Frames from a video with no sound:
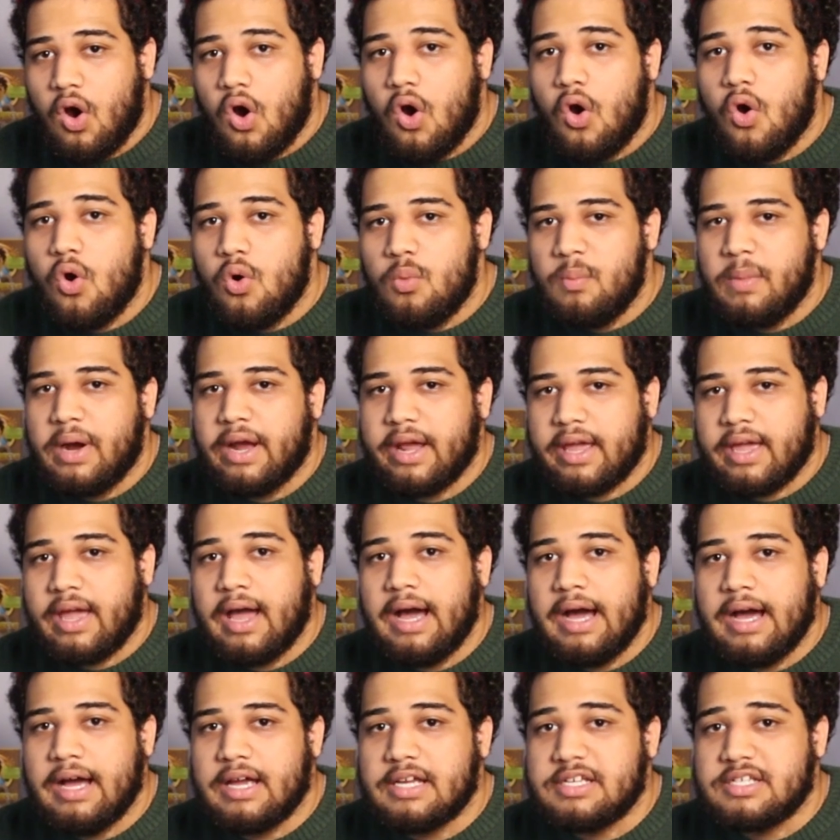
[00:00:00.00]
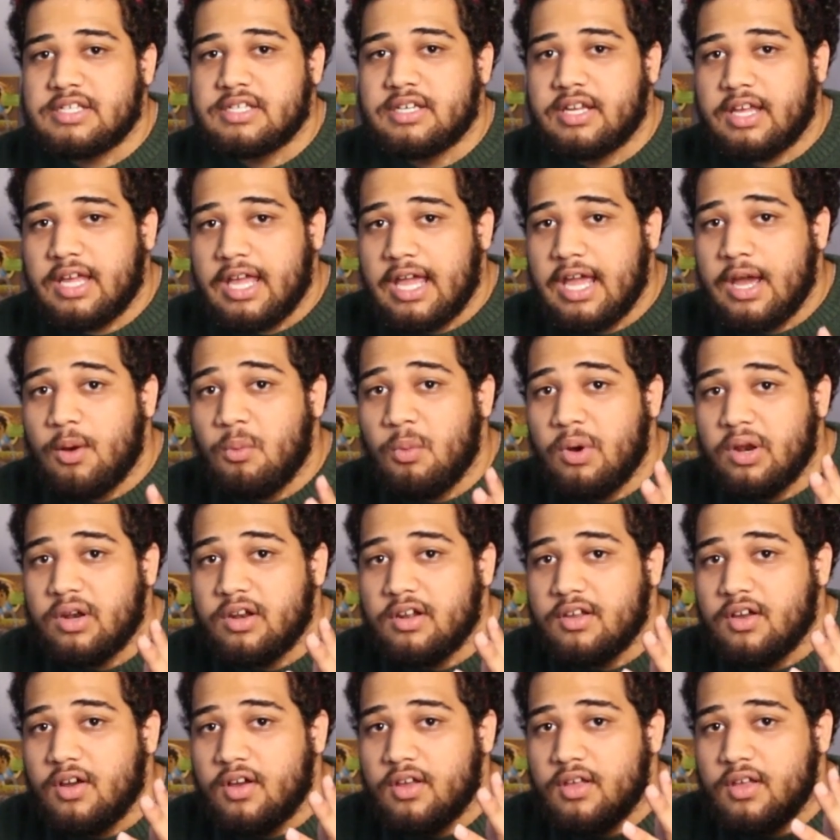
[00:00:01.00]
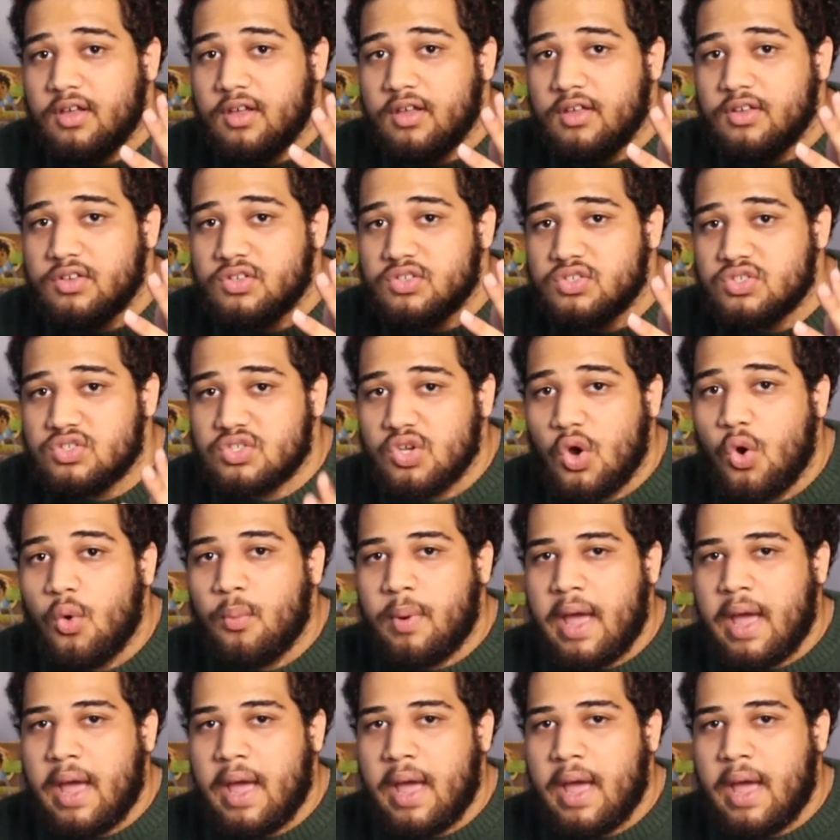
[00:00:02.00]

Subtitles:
Oh my gosh, it went so